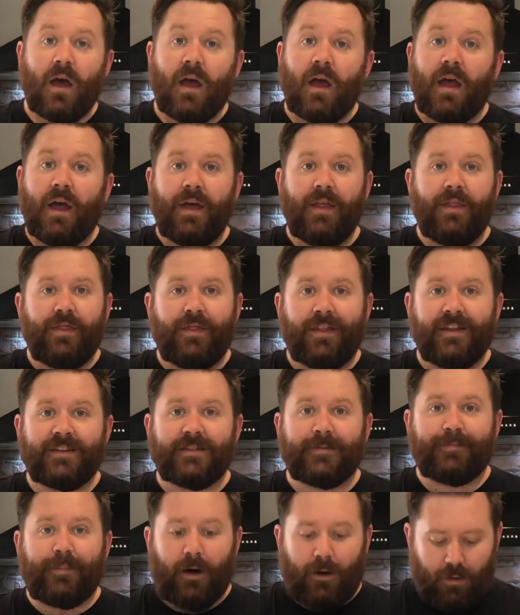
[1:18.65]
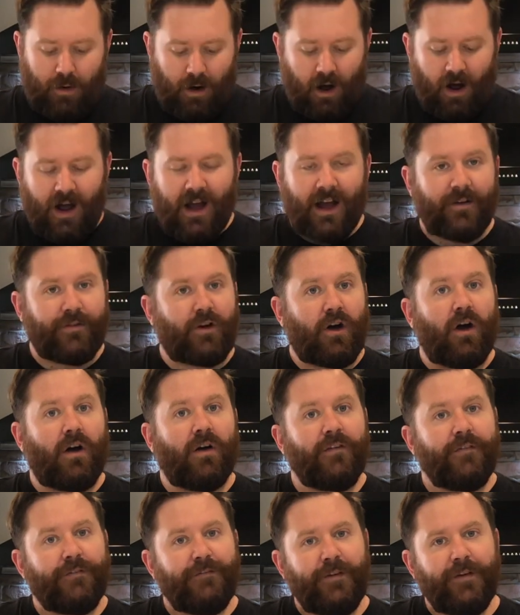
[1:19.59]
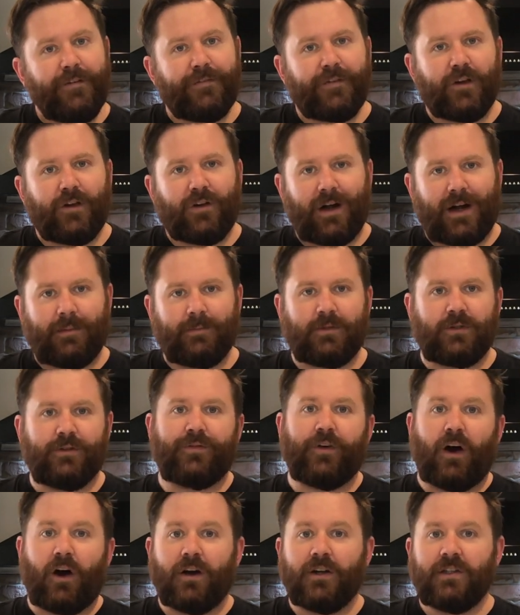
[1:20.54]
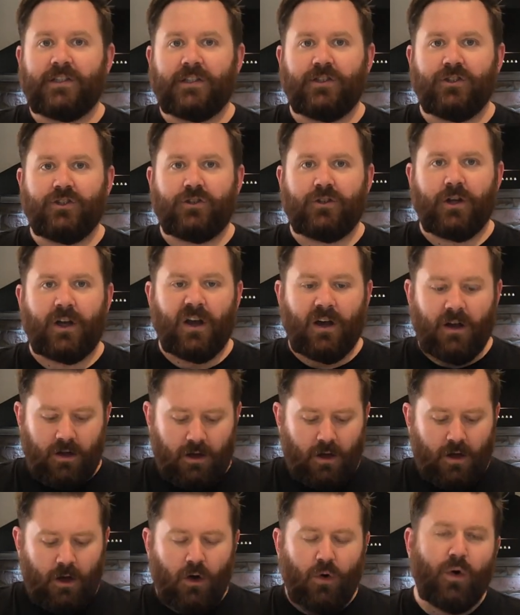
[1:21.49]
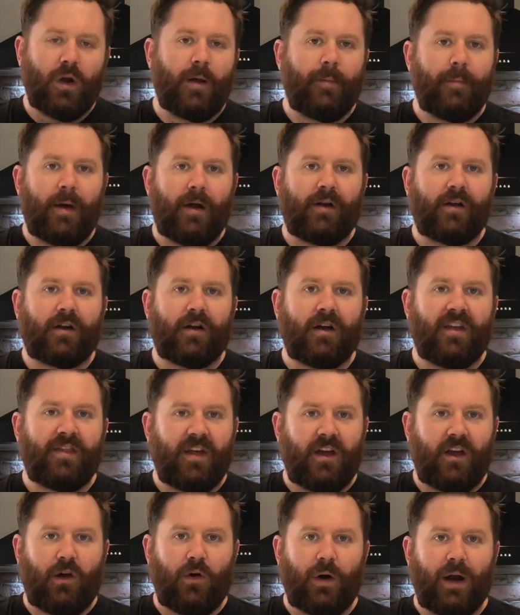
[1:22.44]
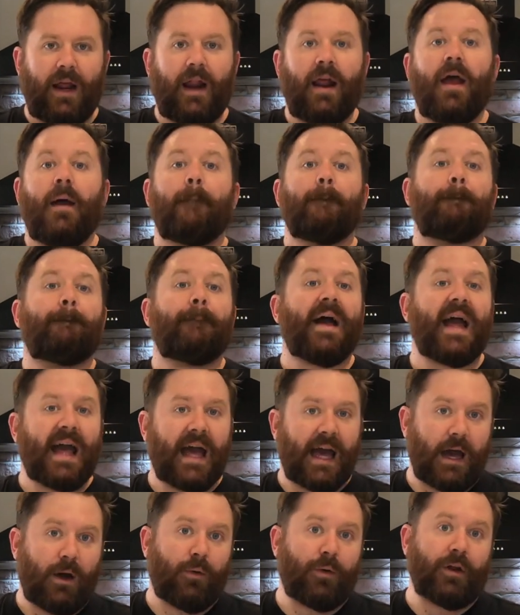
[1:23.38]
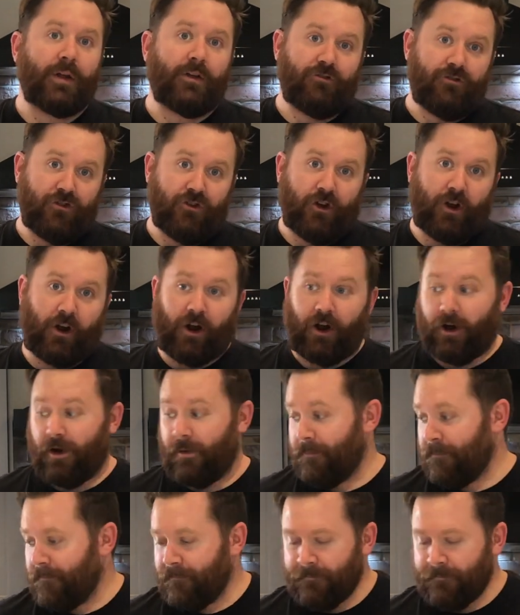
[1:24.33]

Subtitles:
In this bowl I have got 50 grams of icing sugar, or in America they call it powdered sugar.